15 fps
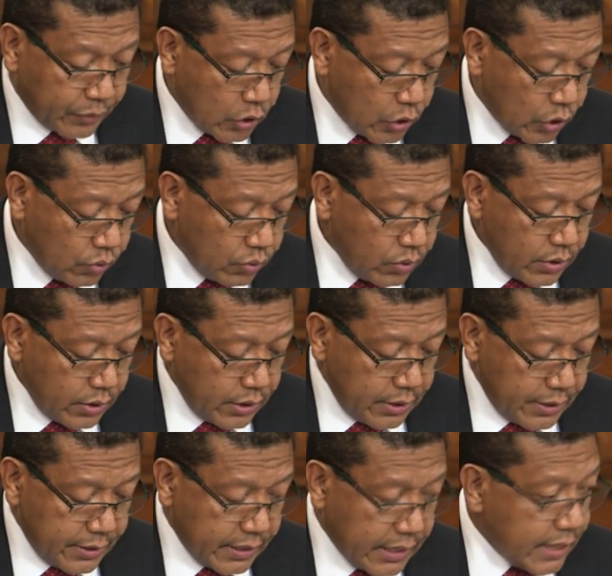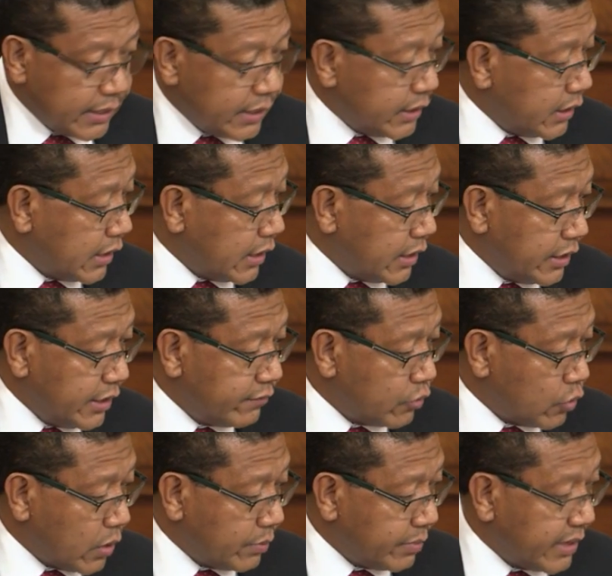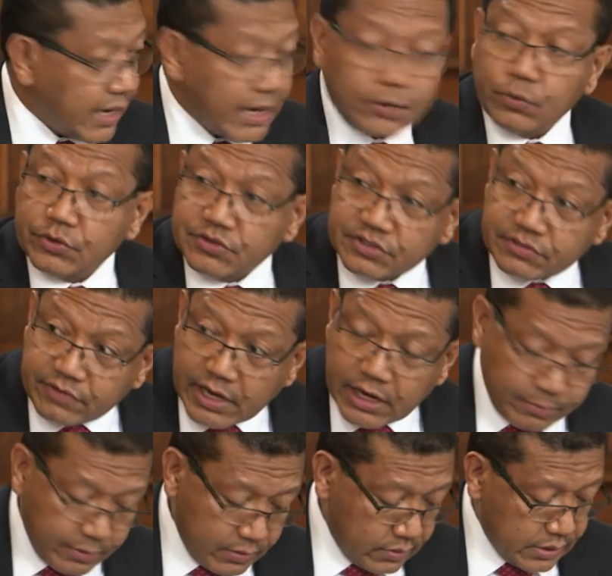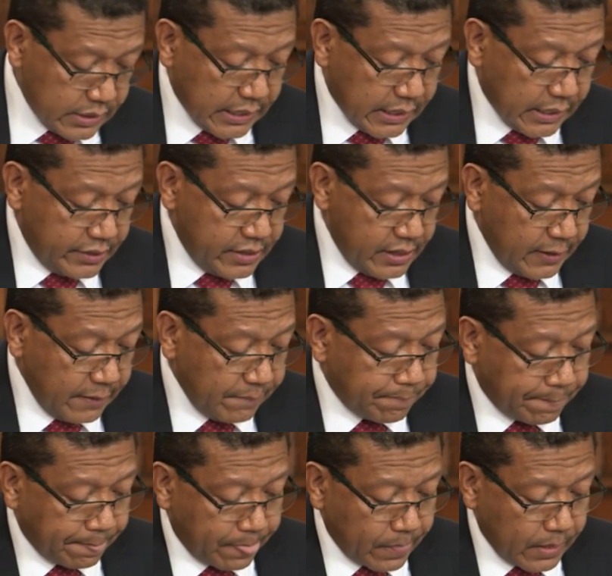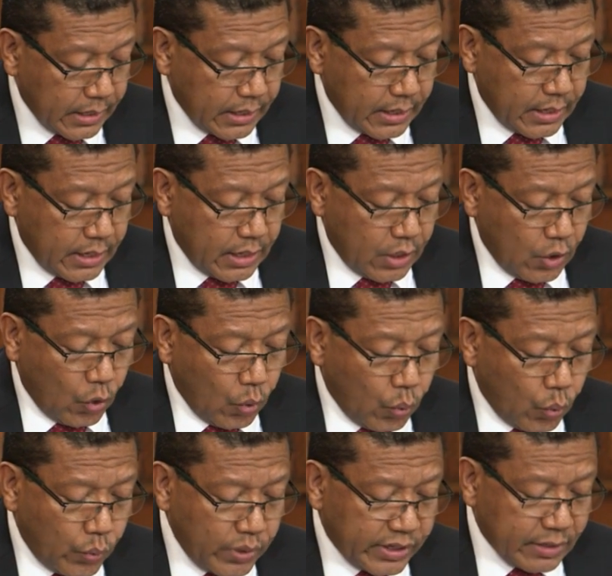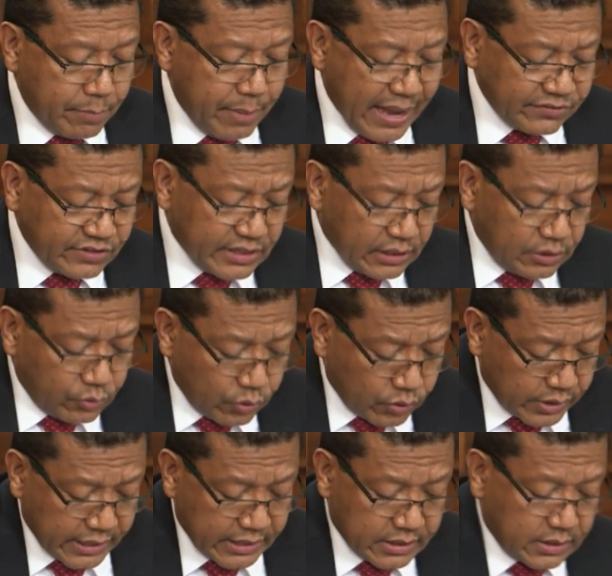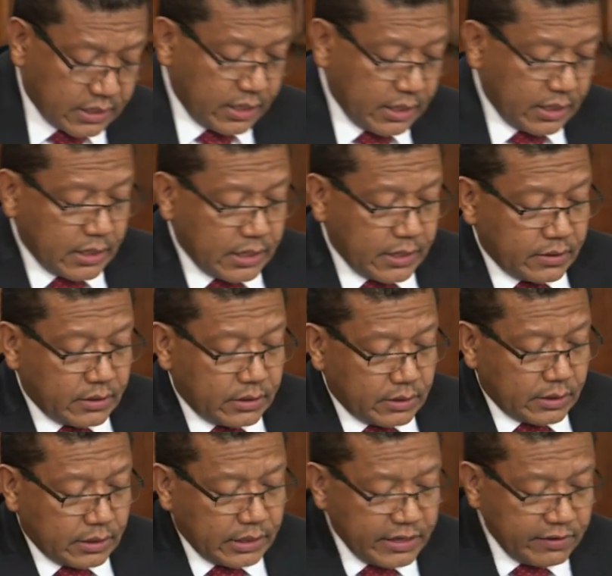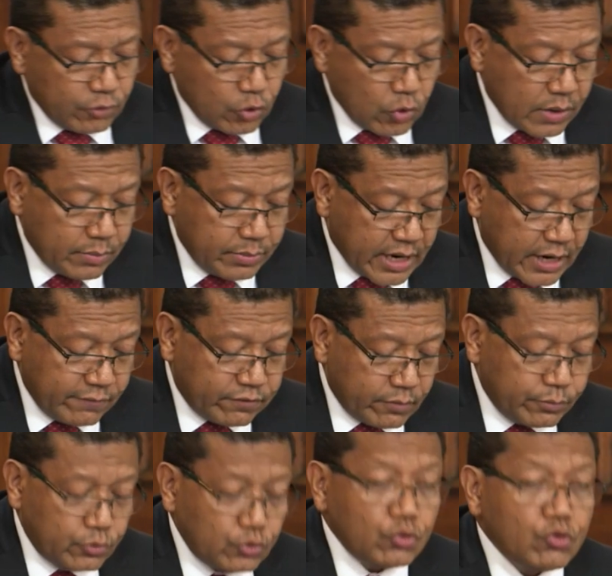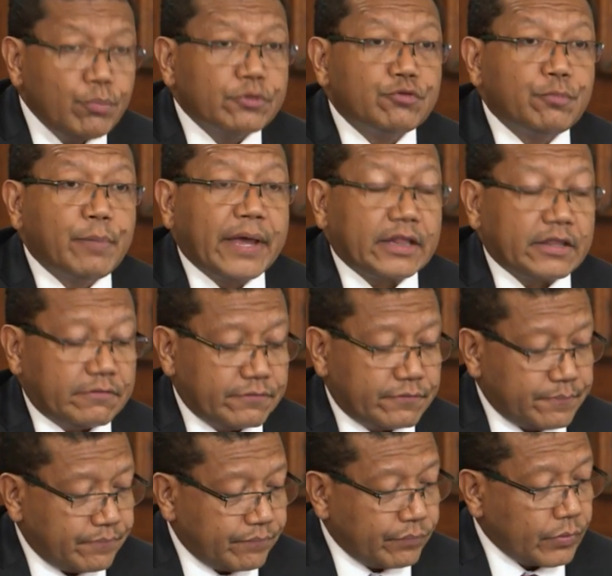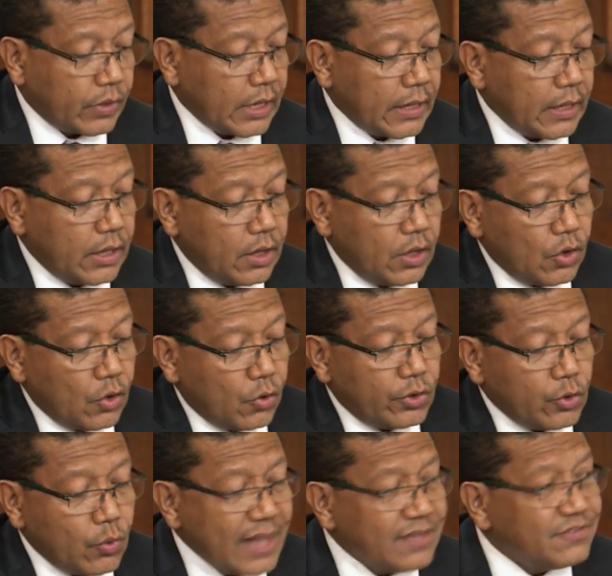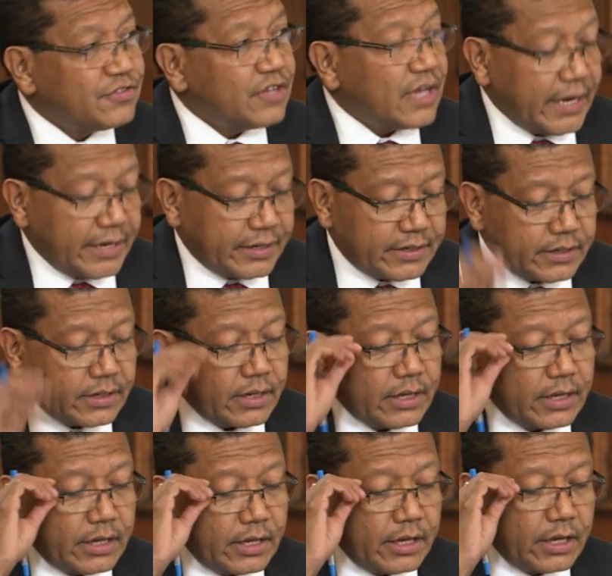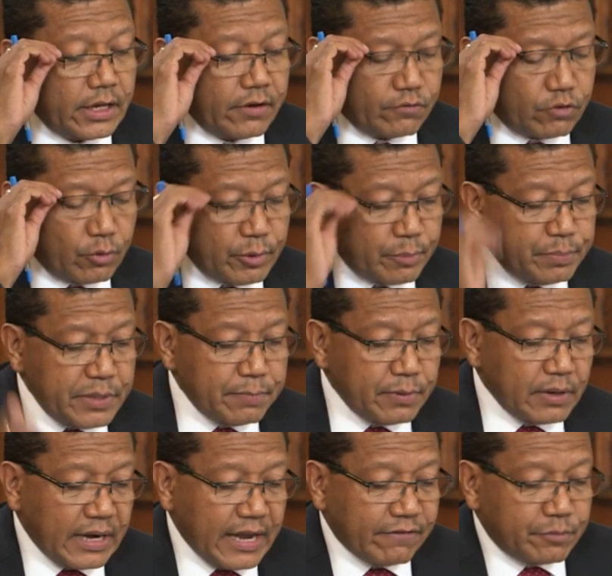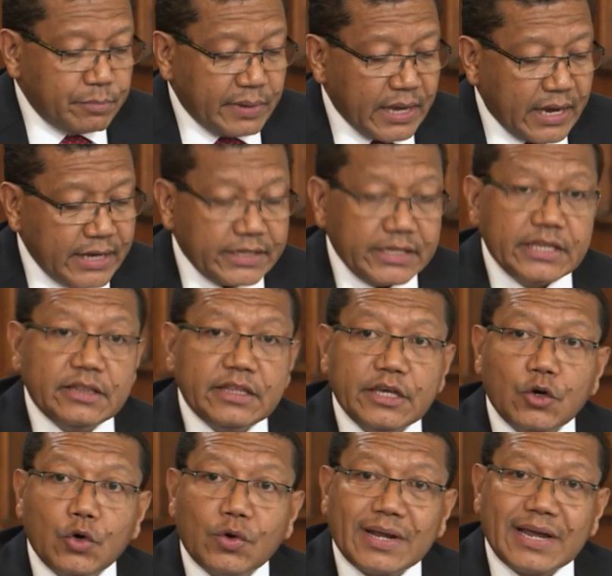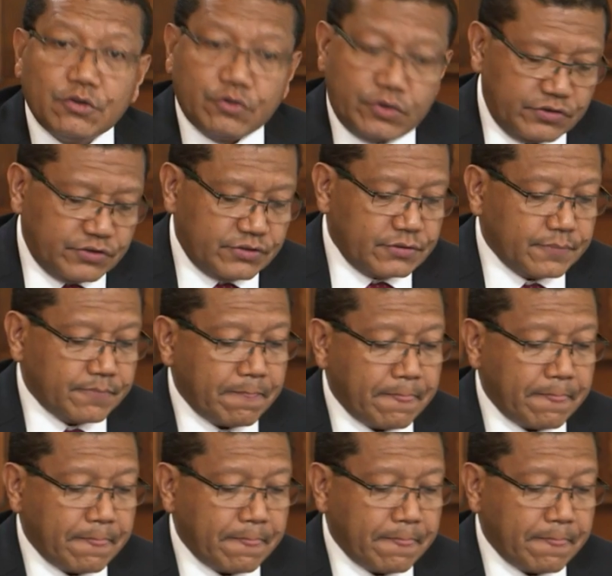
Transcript: co. regarding the Leave No One Behind, which is available there. We can basically look at Leave No One Behind from 2 perspectives. On the one side, from the people left behind in their own countries,